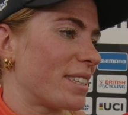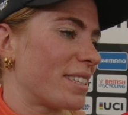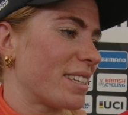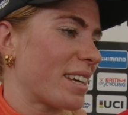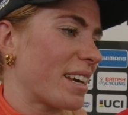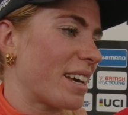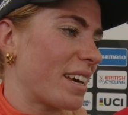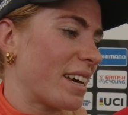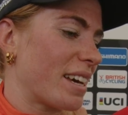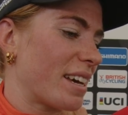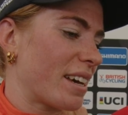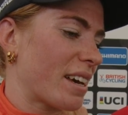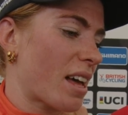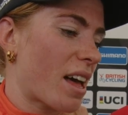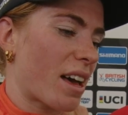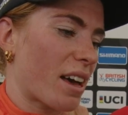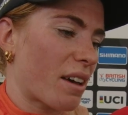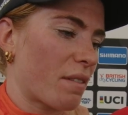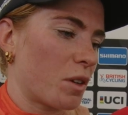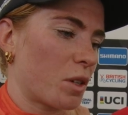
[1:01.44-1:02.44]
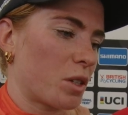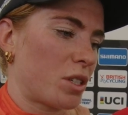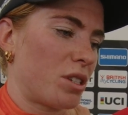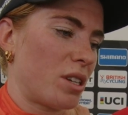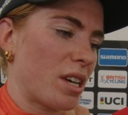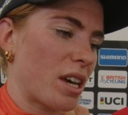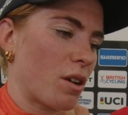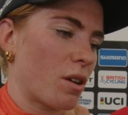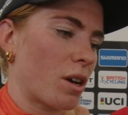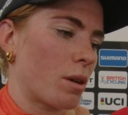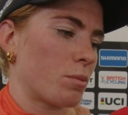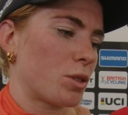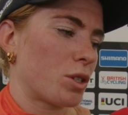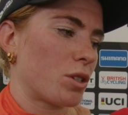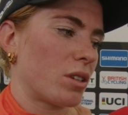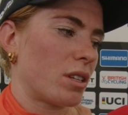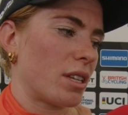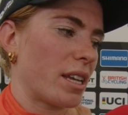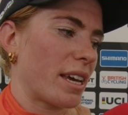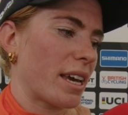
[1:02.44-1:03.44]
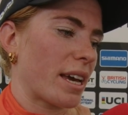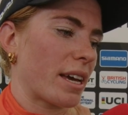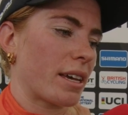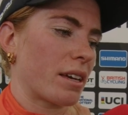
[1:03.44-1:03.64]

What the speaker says: But I will see how I am Sunday.